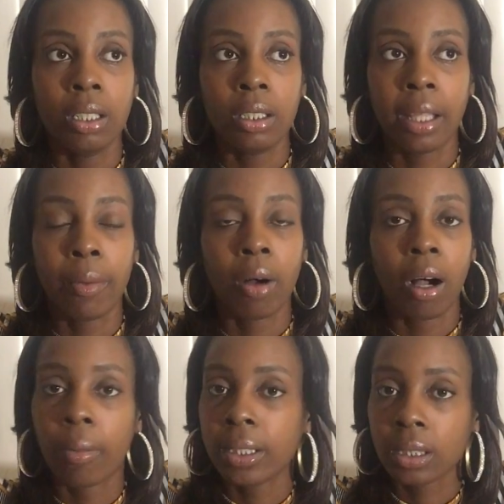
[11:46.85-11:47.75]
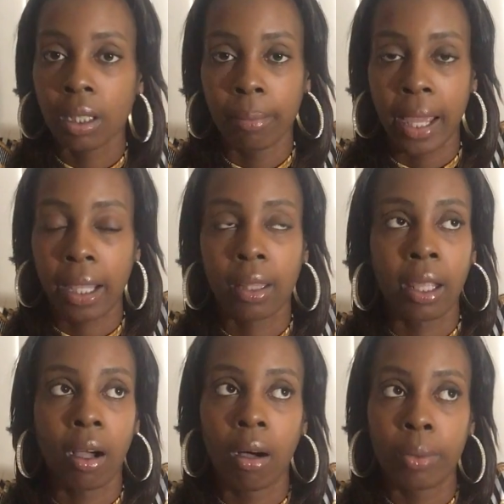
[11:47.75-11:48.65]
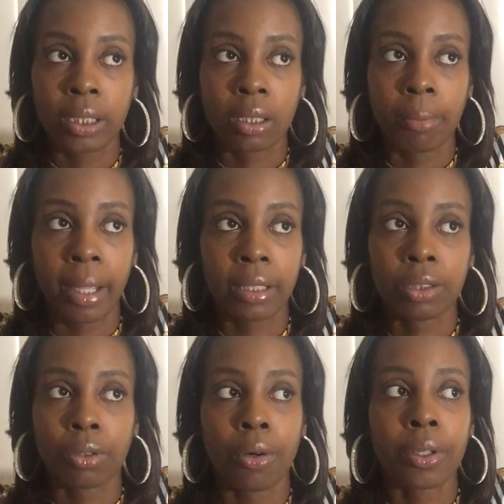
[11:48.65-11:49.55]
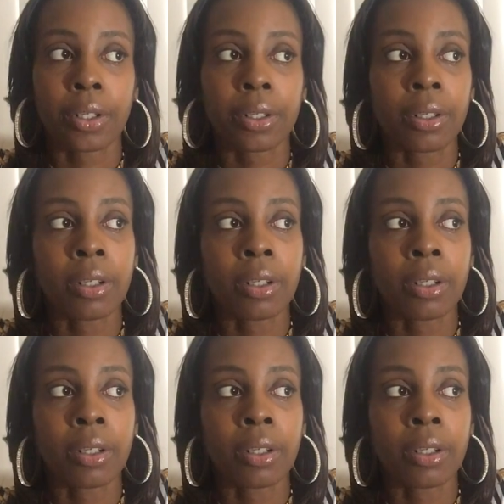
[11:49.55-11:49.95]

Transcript: they will always come back, and they always come back stronger,